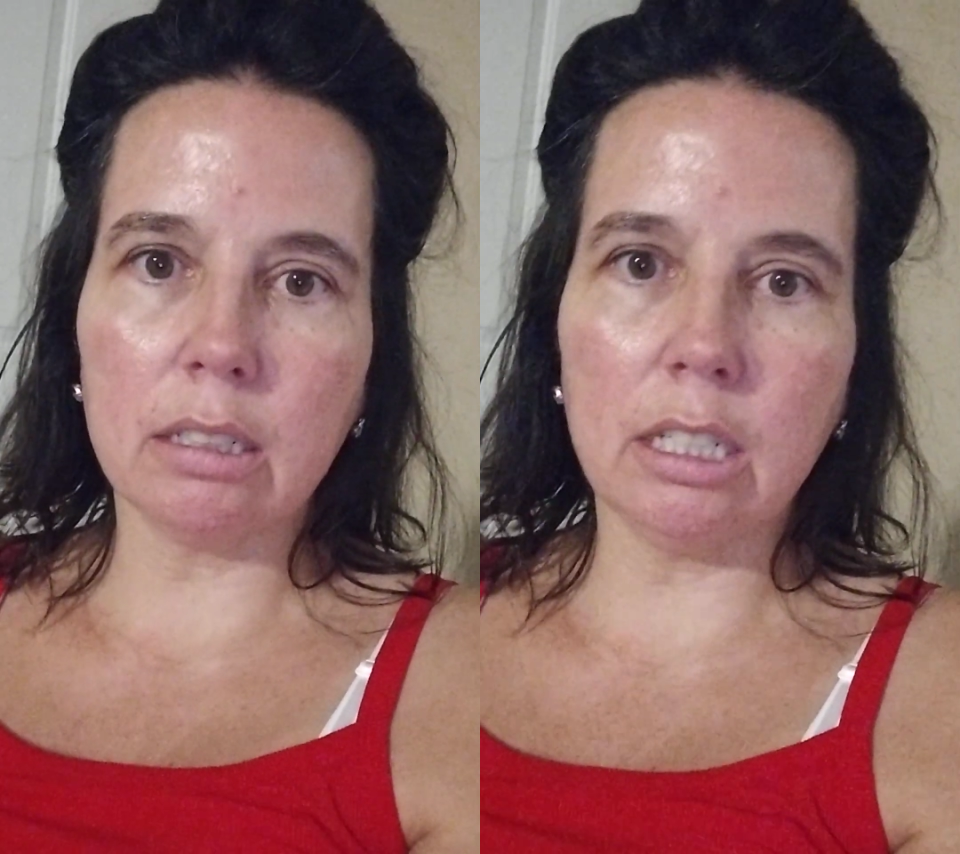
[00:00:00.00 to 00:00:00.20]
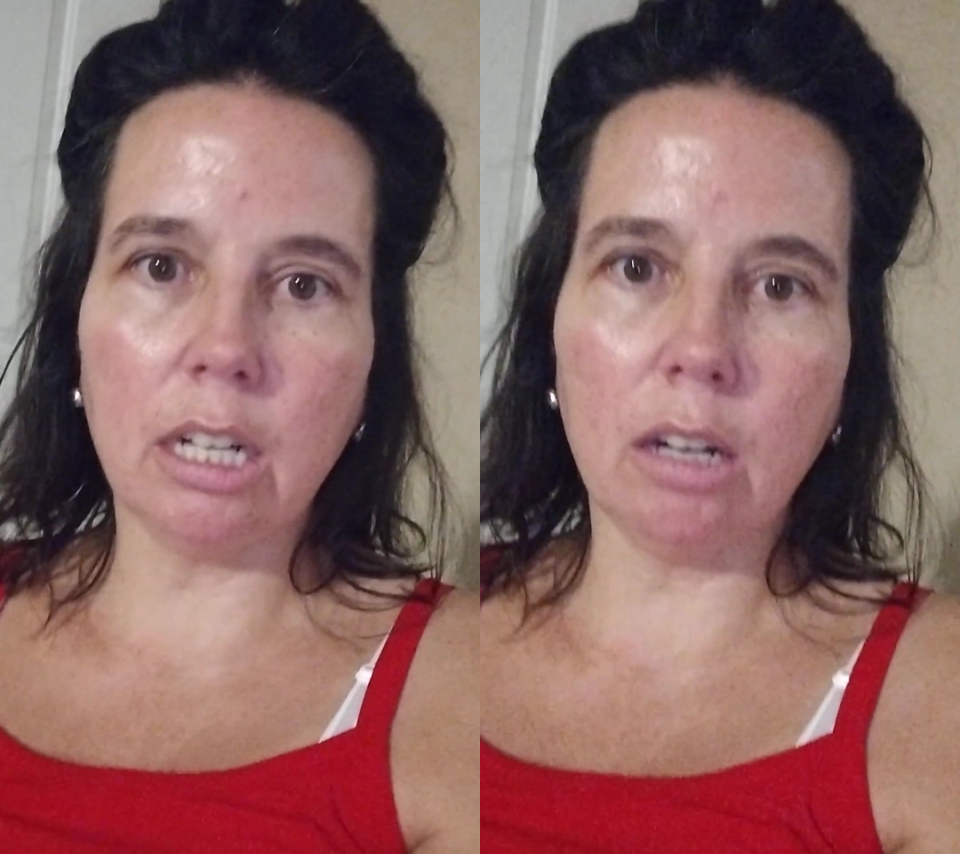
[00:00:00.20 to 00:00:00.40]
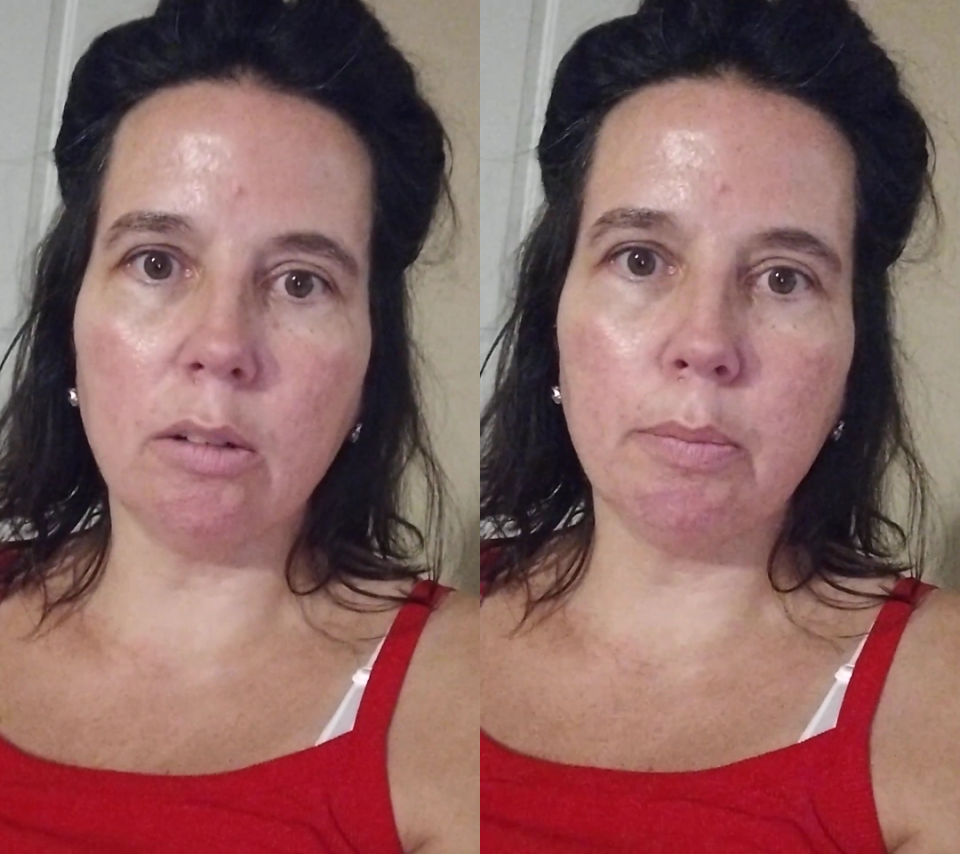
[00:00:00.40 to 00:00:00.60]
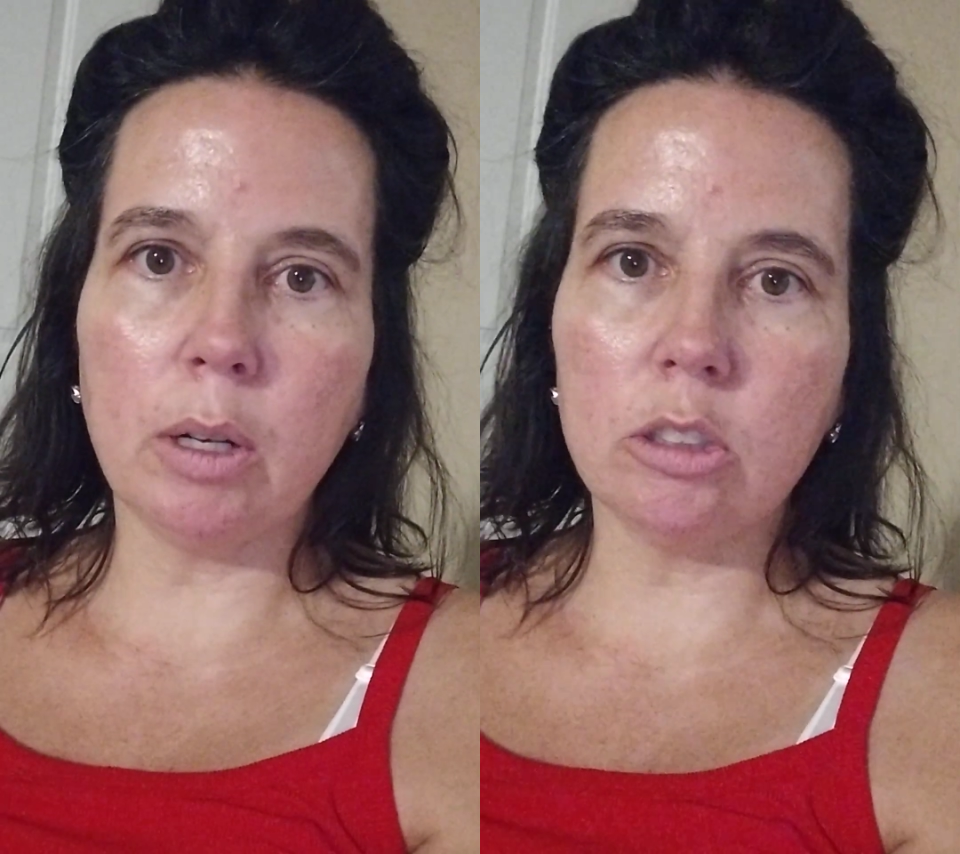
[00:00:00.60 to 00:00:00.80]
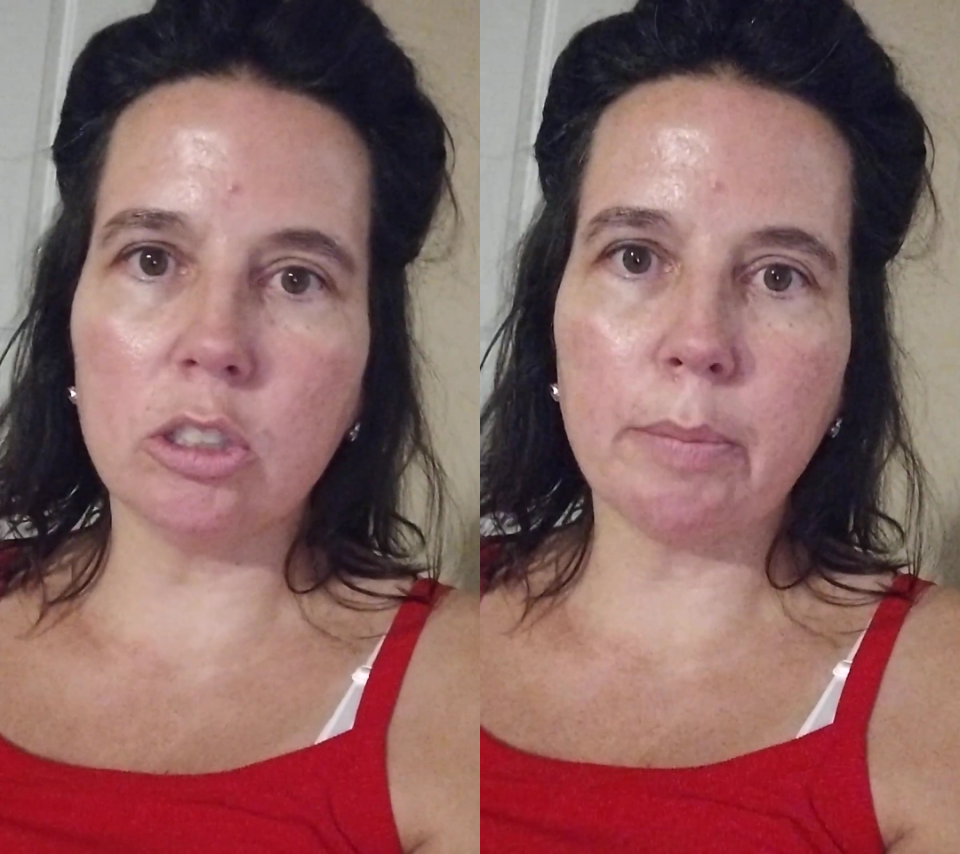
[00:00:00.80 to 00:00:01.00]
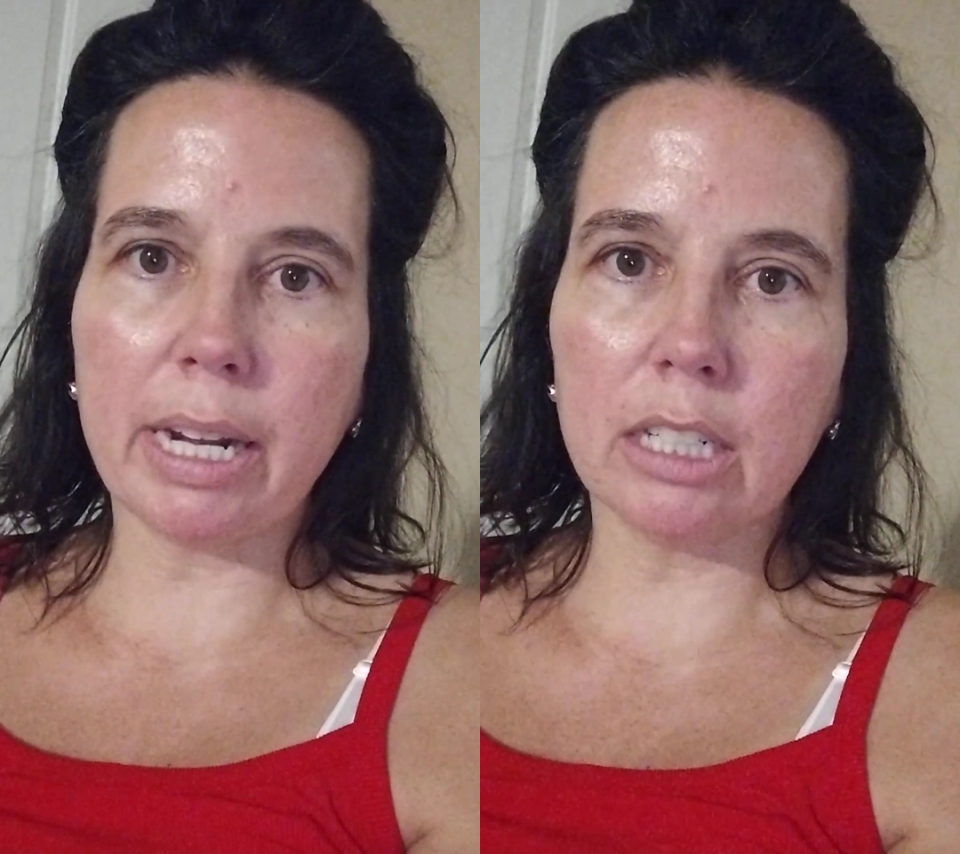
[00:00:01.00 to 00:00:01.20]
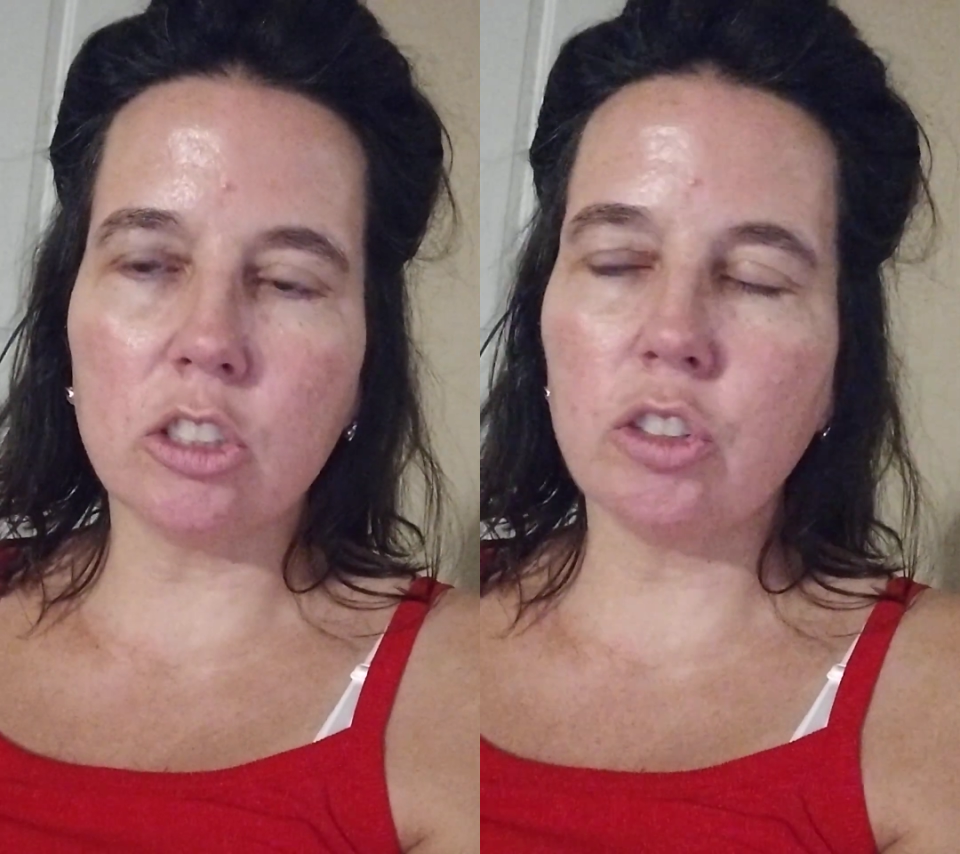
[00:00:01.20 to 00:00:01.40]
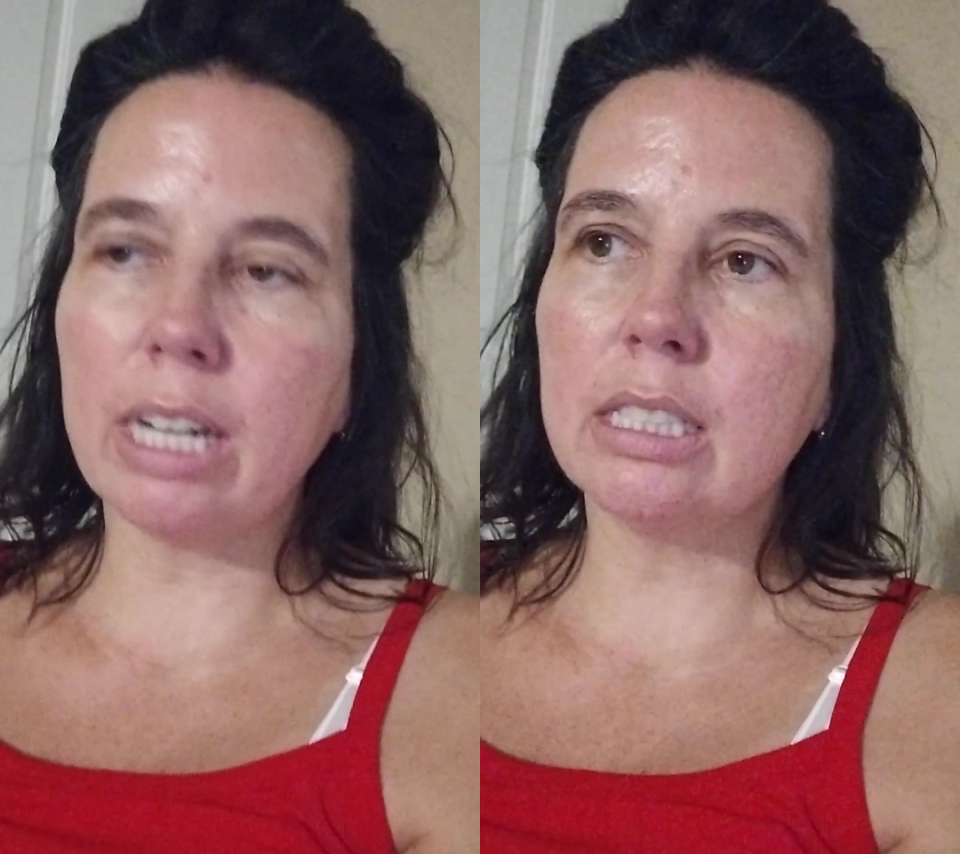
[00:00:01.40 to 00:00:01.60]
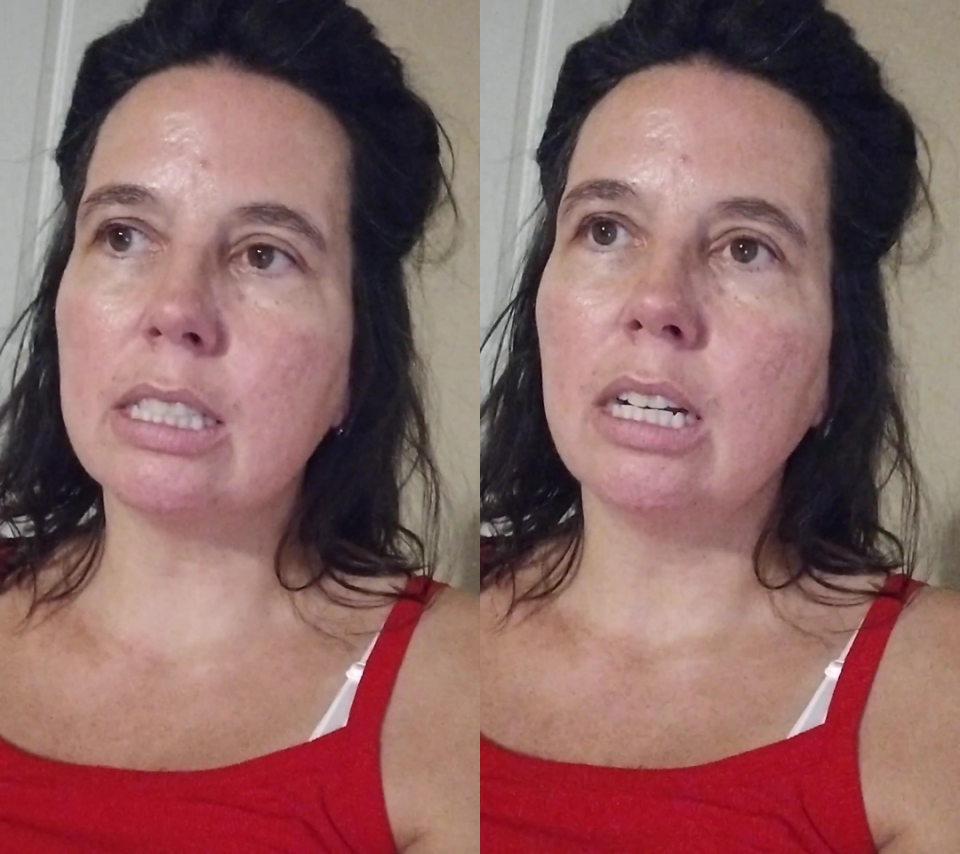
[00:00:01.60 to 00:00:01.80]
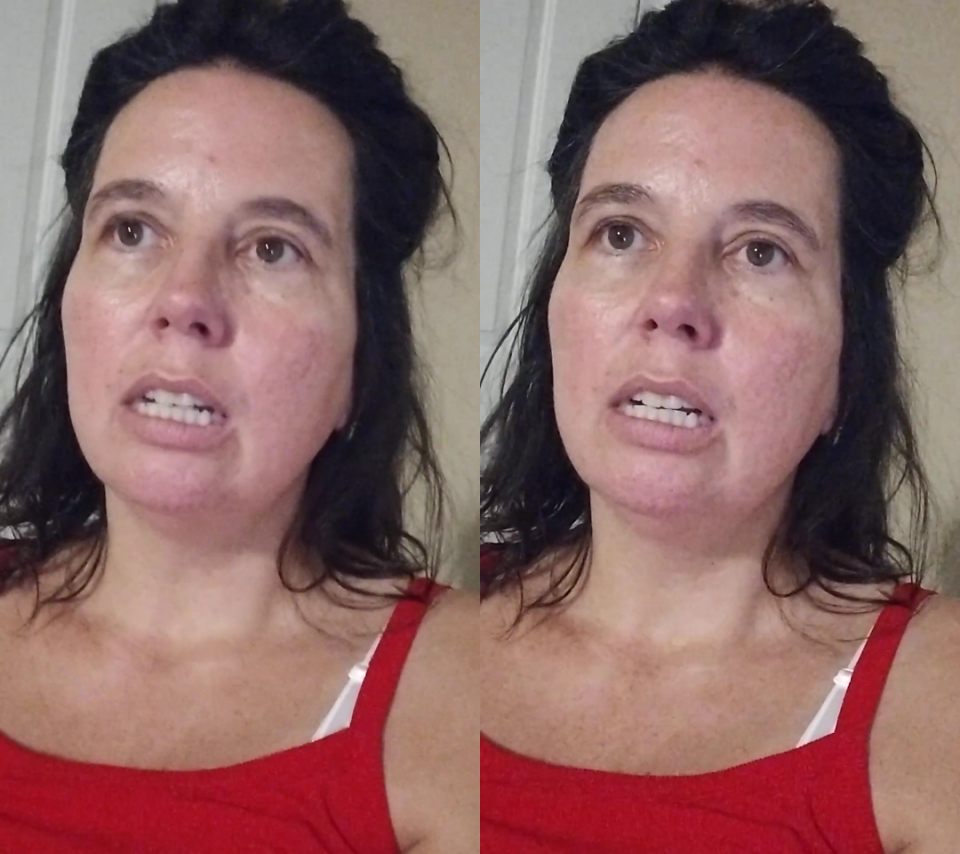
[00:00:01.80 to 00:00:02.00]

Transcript: you know, post traumatic stress